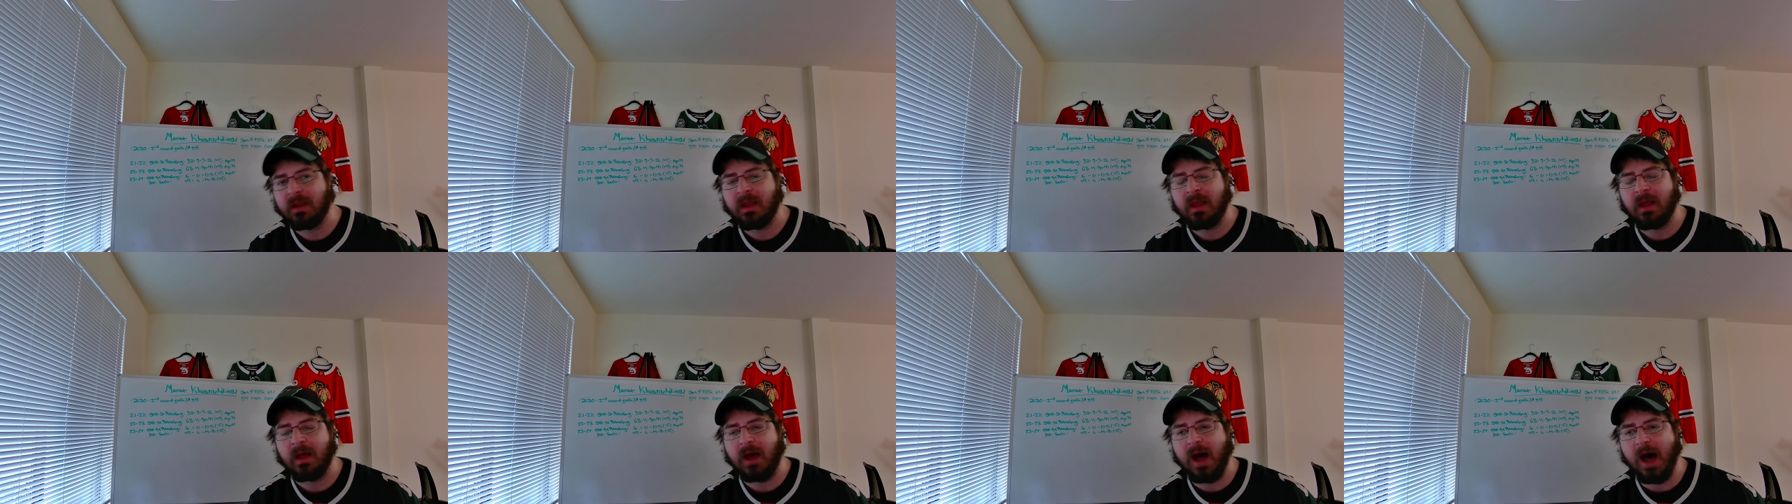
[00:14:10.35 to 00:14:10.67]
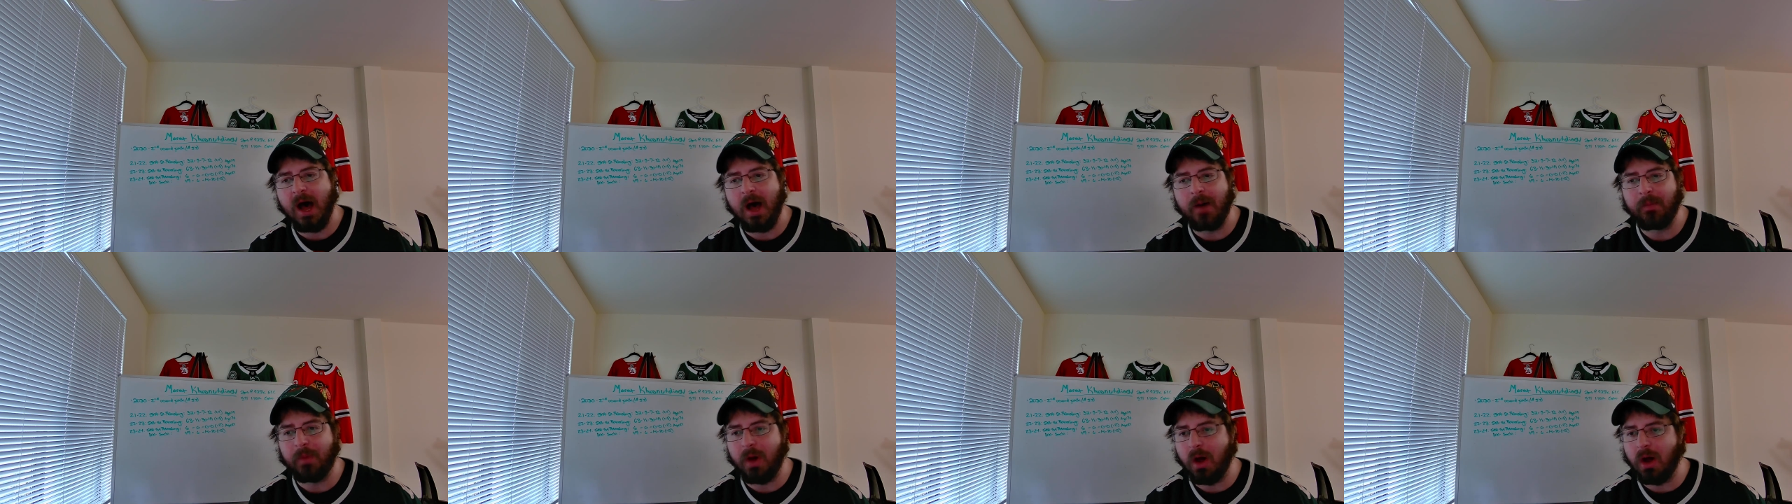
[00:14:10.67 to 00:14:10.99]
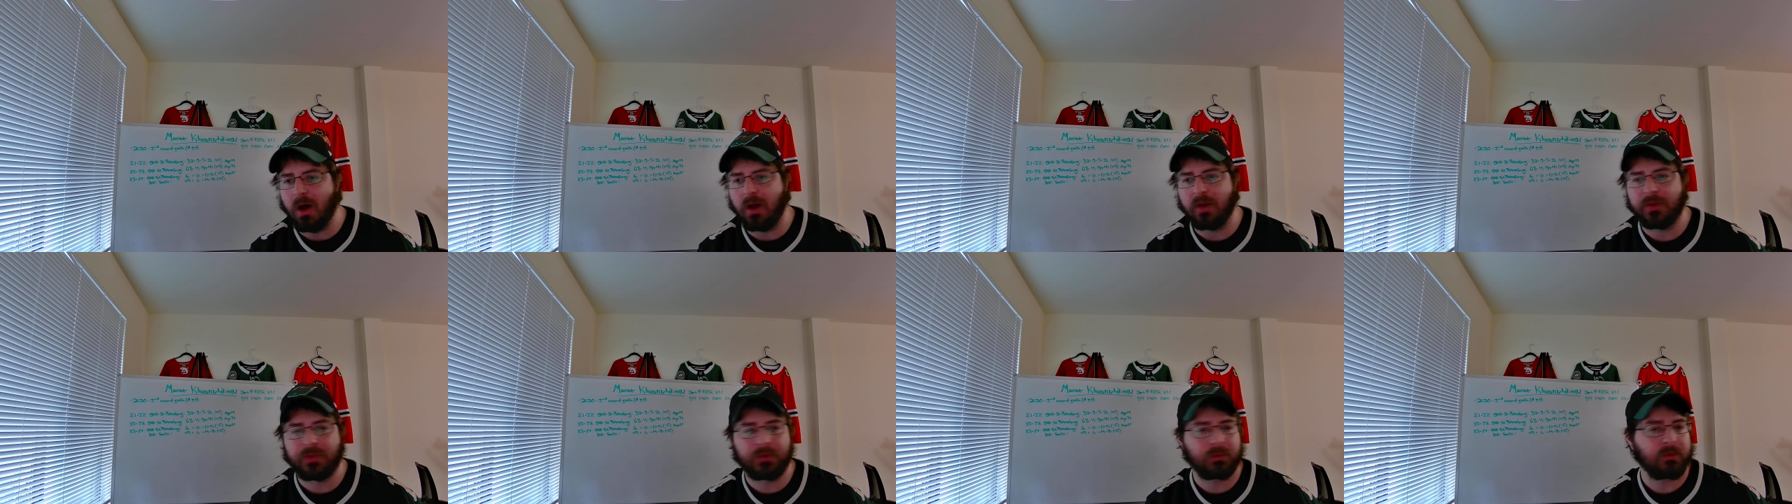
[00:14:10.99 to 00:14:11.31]
All
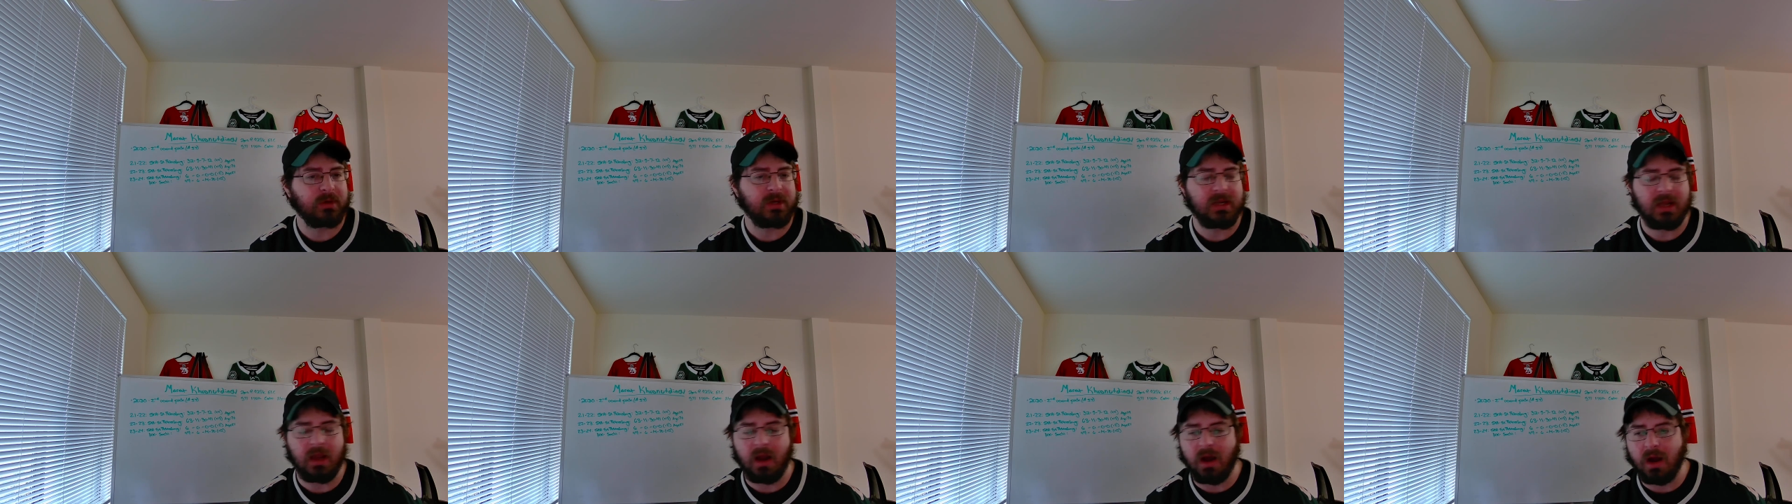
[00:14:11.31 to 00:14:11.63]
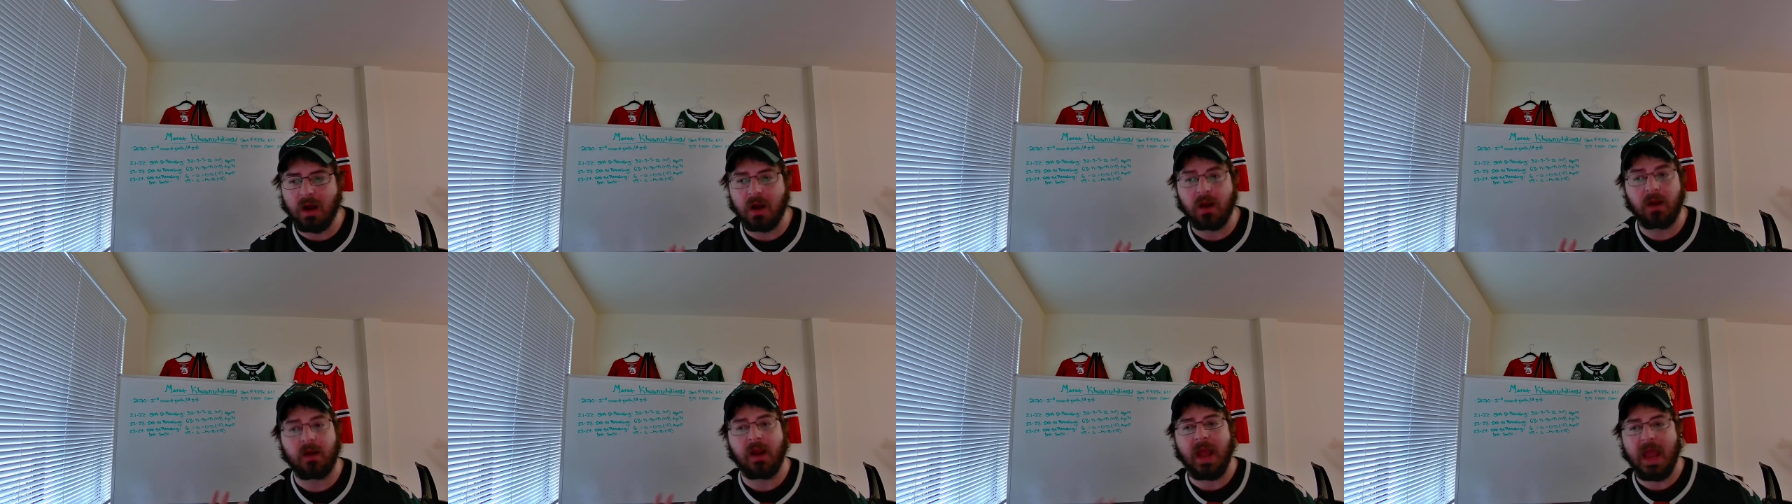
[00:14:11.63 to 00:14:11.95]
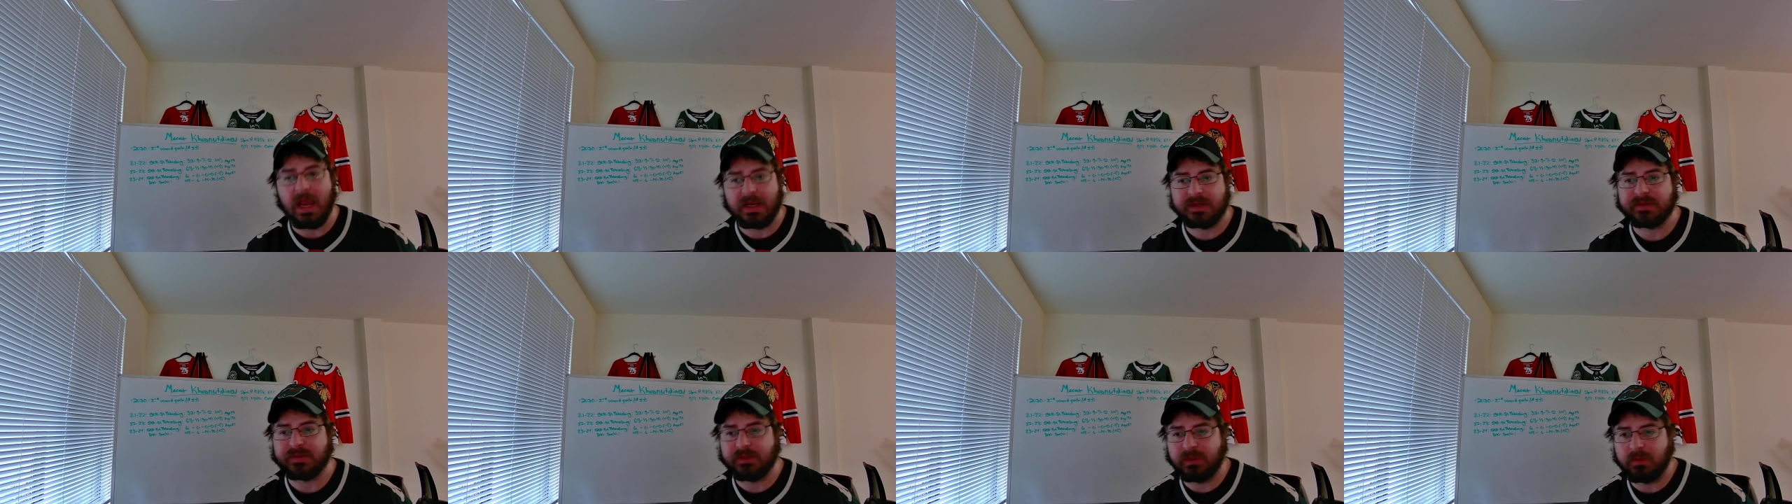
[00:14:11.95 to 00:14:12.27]
three are
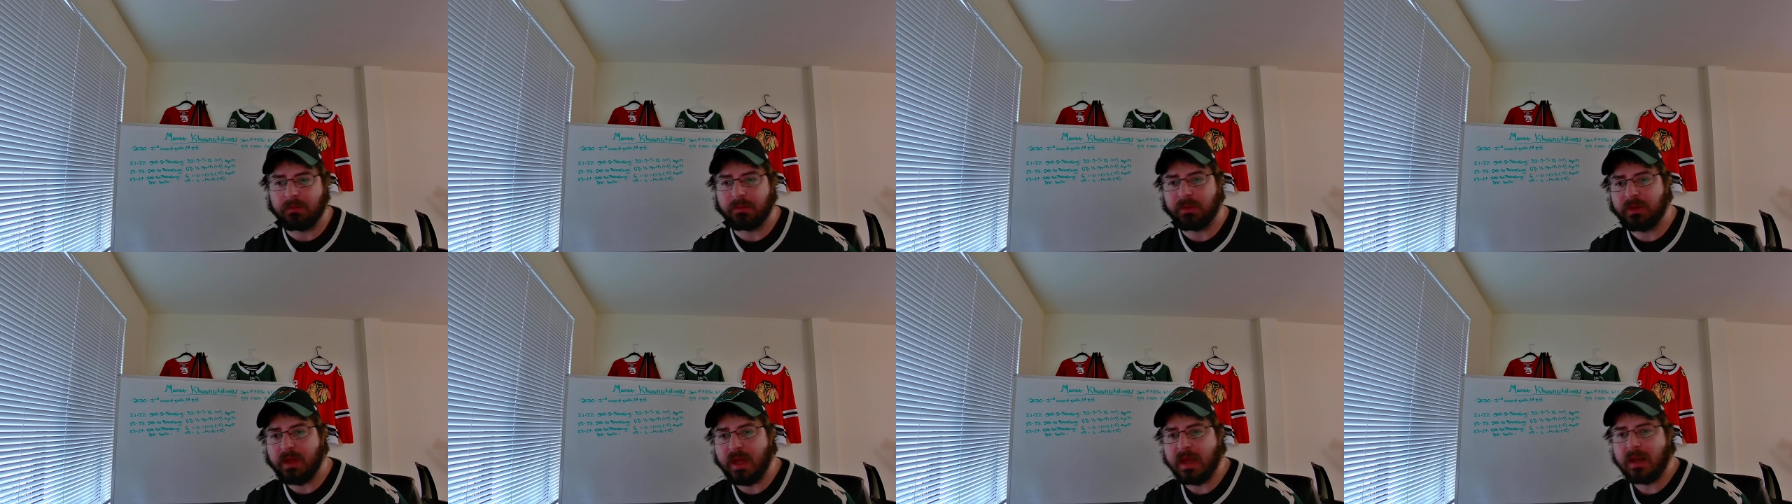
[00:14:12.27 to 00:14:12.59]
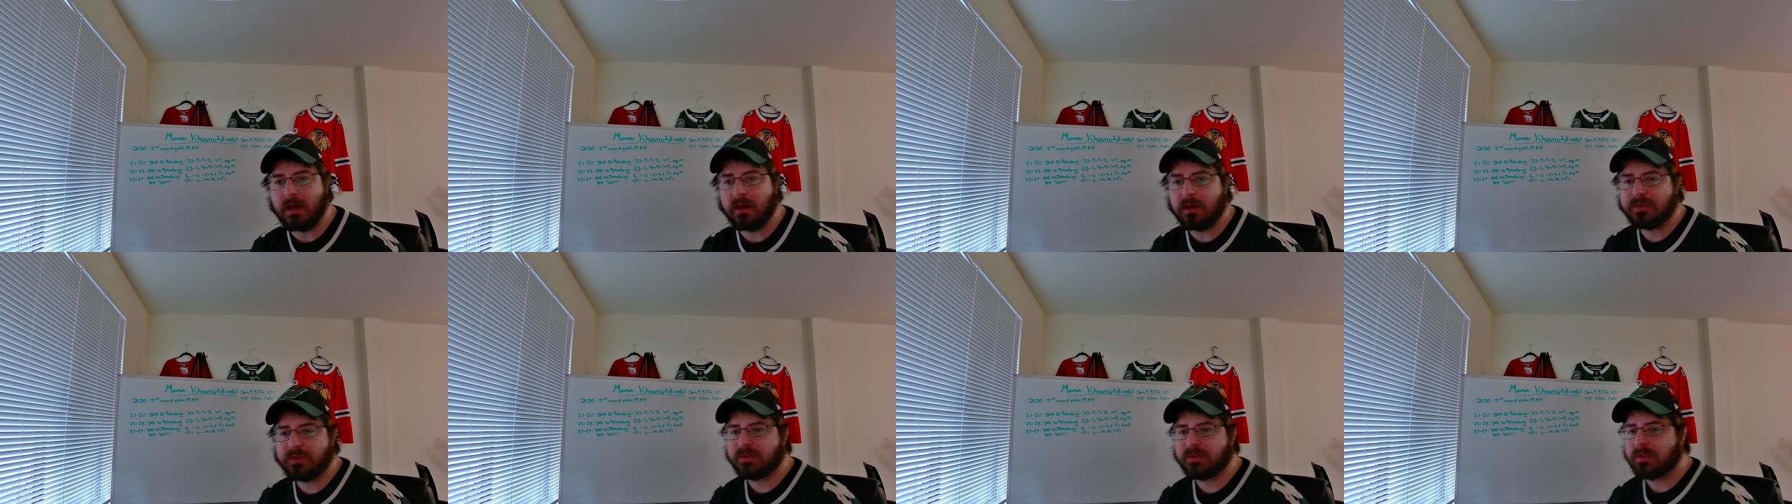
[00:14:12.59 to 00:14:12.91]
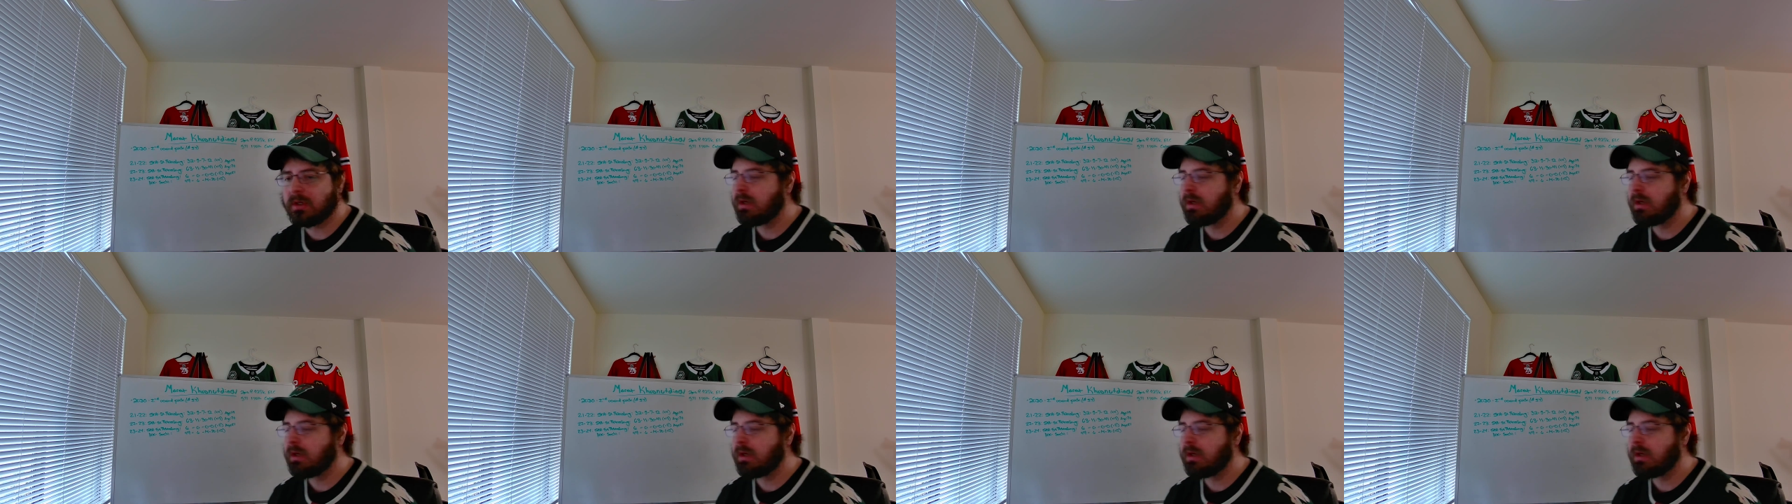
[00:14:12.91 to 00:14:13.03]
excellent players.